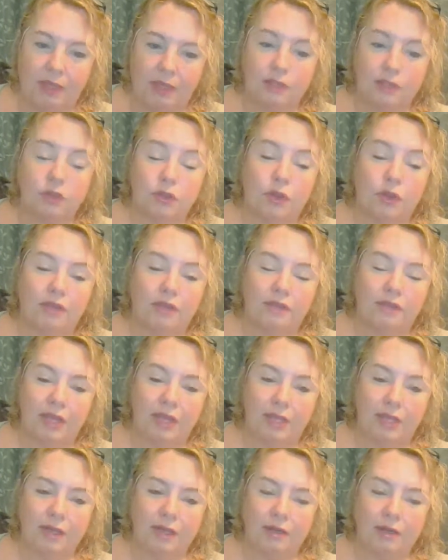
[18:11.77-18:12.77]
So if he
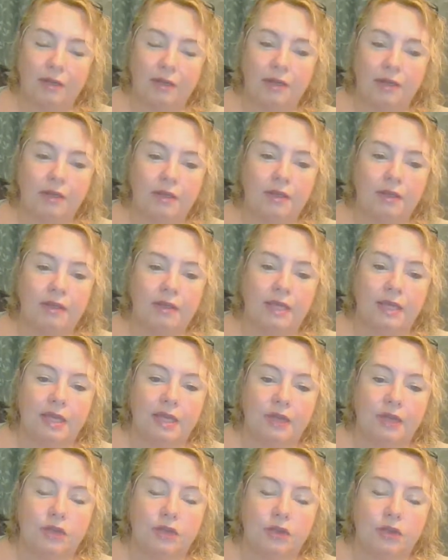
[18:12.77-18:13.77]
can
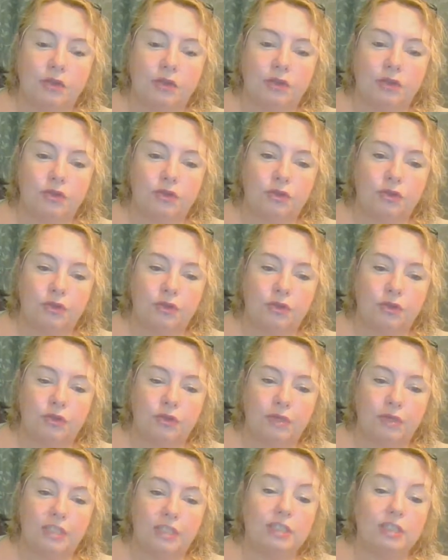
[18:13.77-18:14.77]
get you to
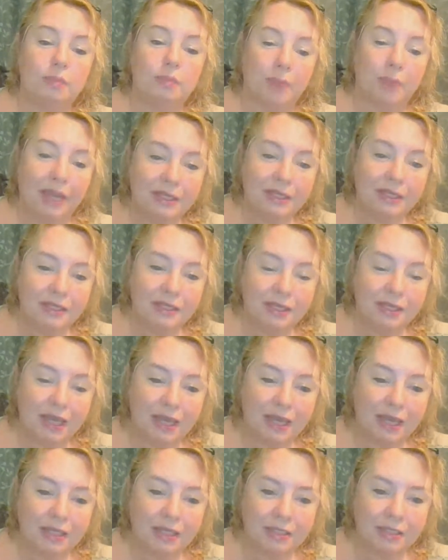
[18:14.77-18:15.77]
expect
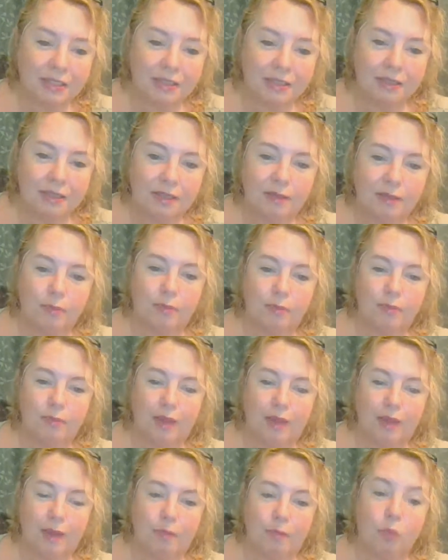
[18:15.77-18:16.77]
less,
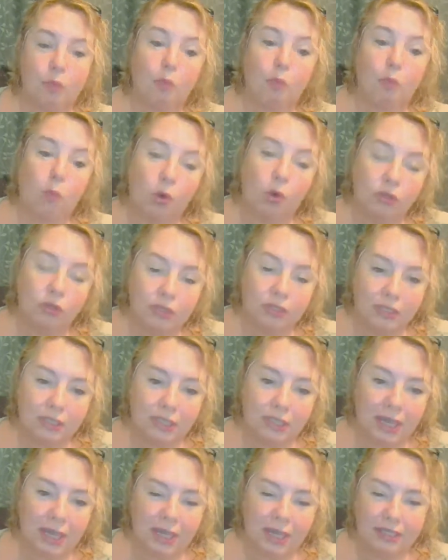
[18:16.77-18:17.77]
want
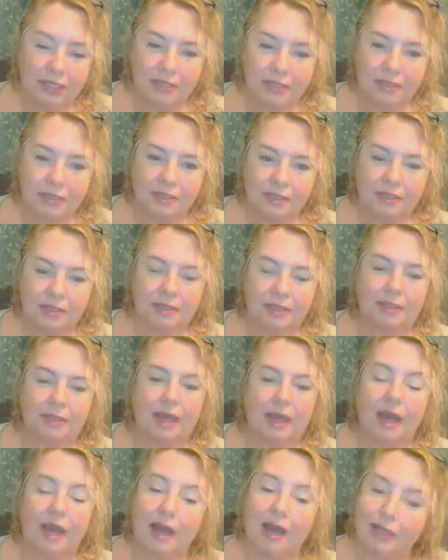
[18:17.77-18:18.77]
less,
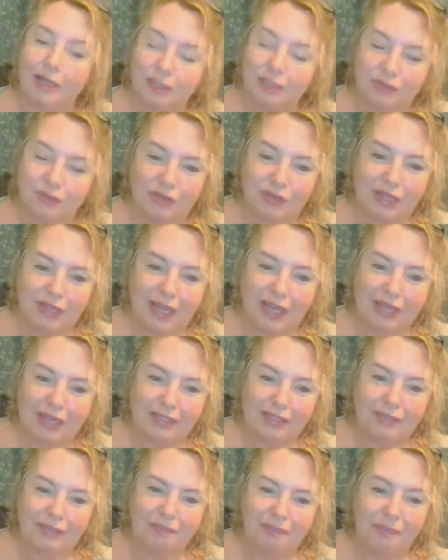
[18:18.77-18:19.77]
ask for
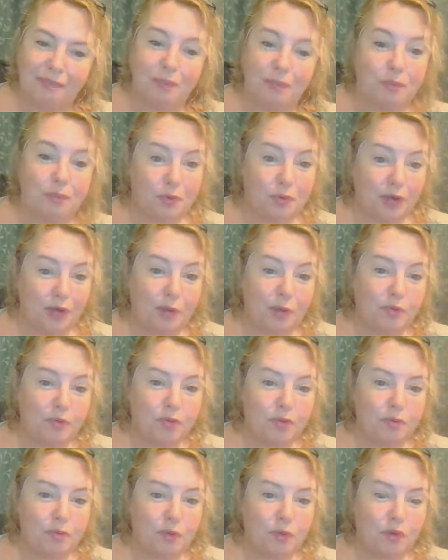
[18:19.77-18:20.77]
less, put up
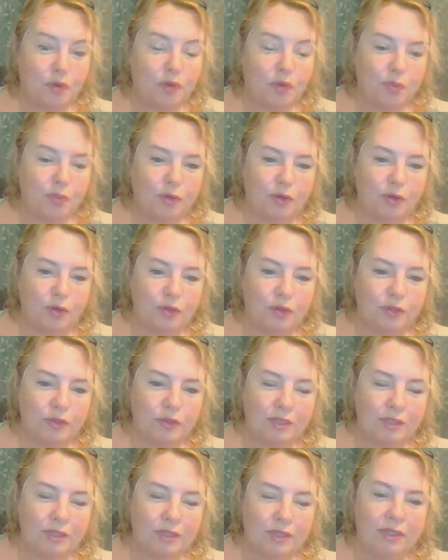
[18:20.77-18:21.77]
with more
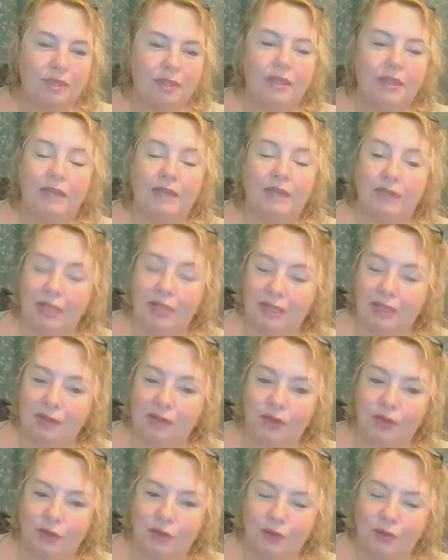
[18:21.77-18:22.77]
abuse, if he
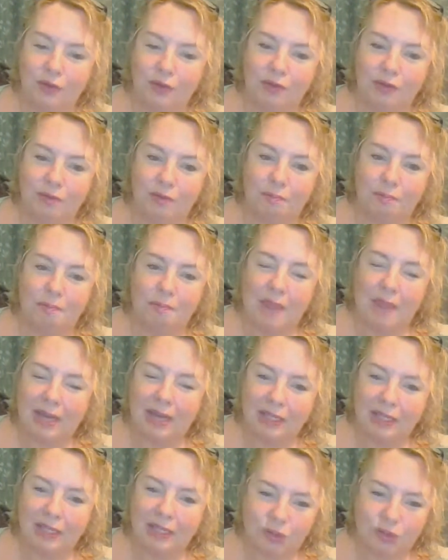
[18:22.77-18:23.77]
can,
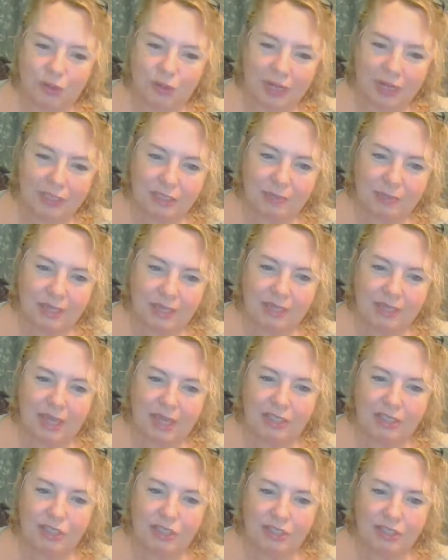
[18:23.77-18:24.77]
manage your
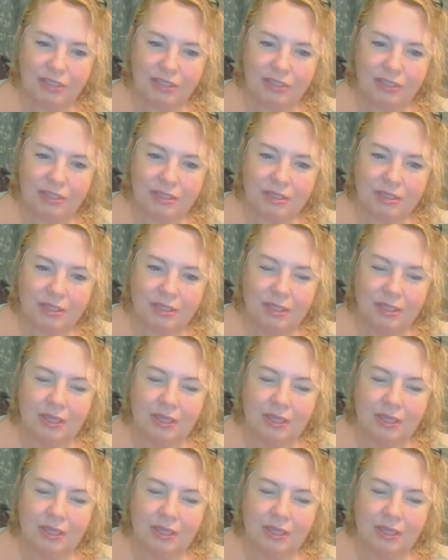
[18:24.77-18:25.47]
expectations,